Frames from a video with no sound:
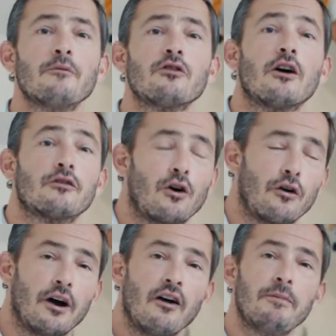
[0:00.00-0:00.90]
Giles
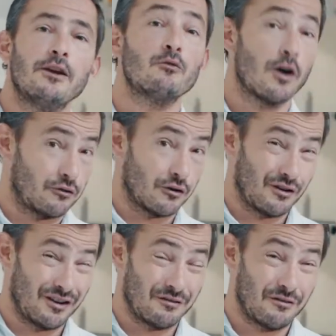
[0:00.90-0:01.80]
Coren. I've been a restaurant
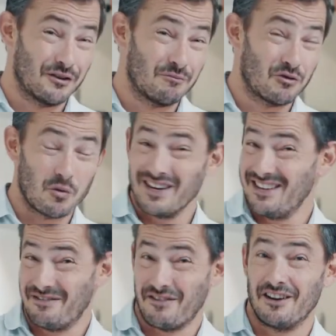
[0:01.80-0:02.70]
critic for
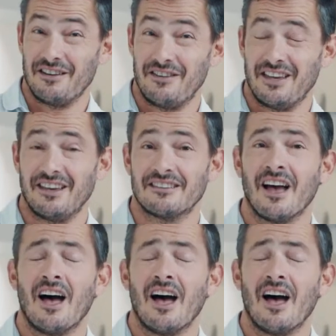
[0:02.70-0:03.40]
25 years.